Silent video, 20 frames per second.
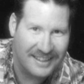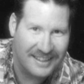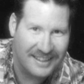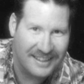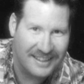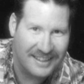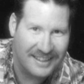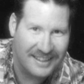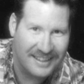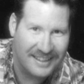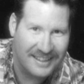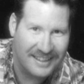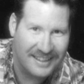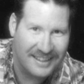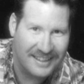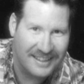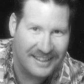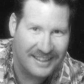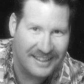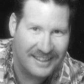
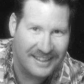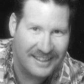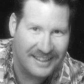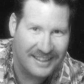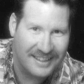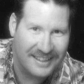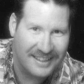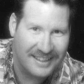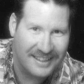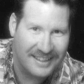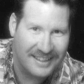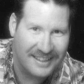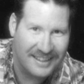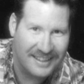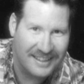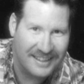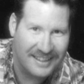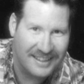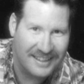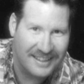
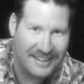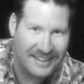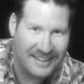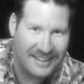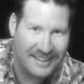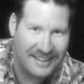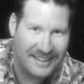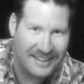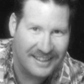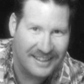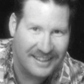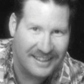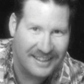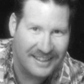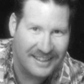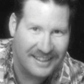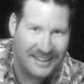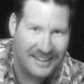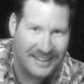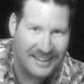
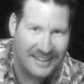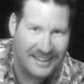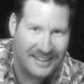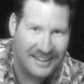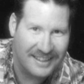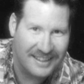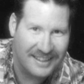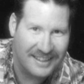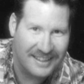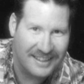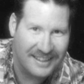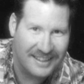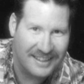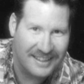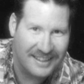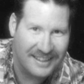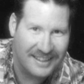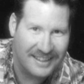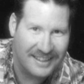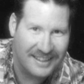
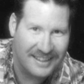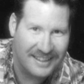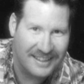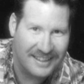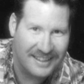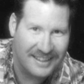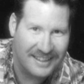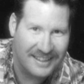[no speech]